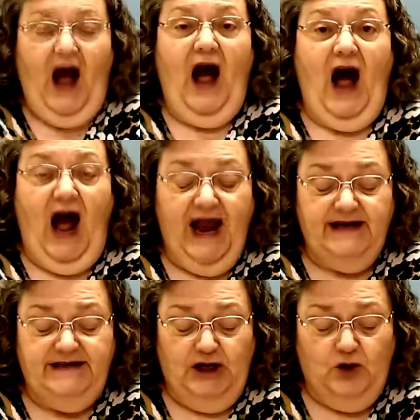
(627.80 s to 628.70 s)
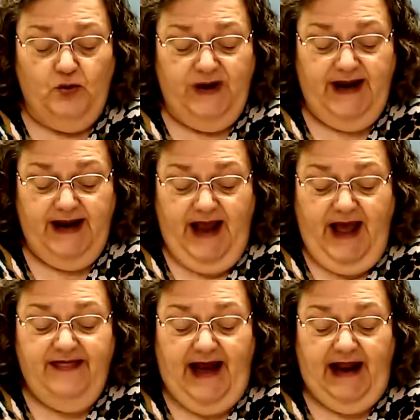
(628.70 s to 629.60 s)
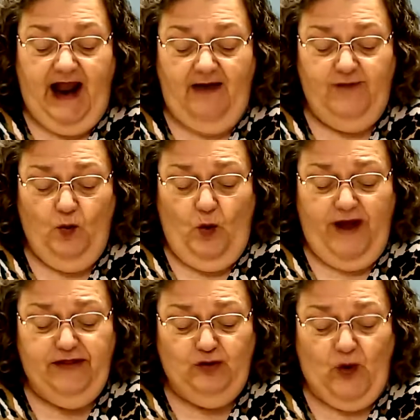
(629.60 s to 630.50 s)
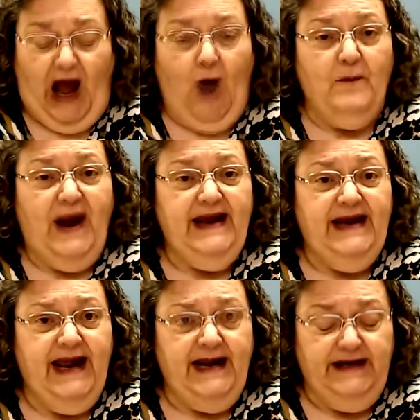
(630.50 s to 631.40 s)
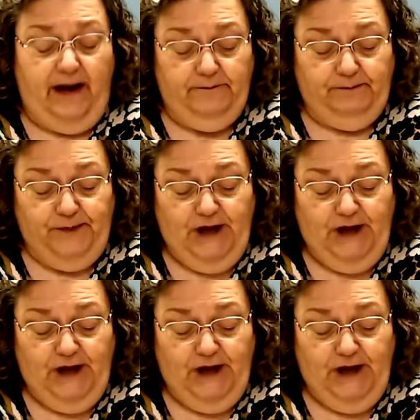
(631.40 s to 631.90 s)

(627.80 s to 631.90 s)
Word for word: I decree that everyone throughout my kingdom